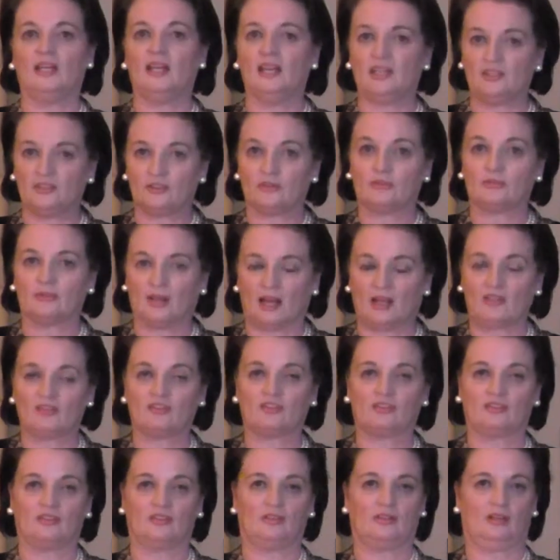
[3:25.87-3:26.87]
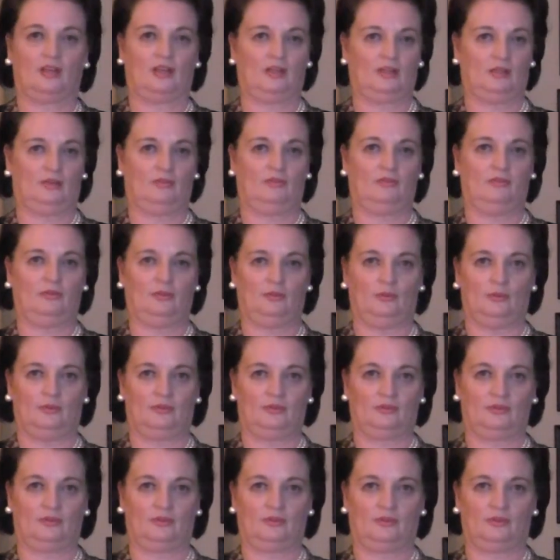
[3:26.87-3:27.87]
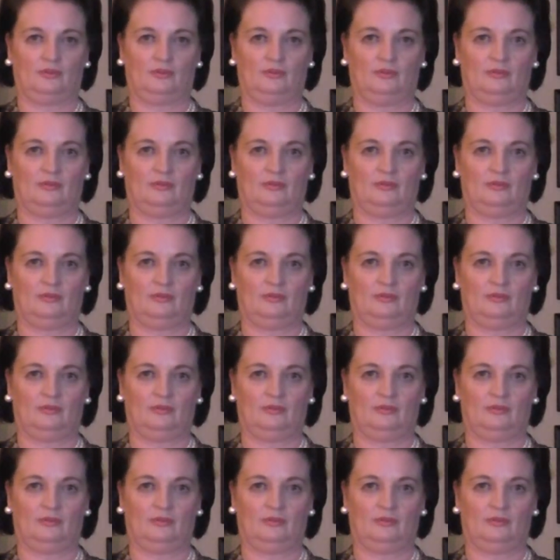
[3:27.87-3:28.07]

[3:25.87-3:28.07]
interaction and influence.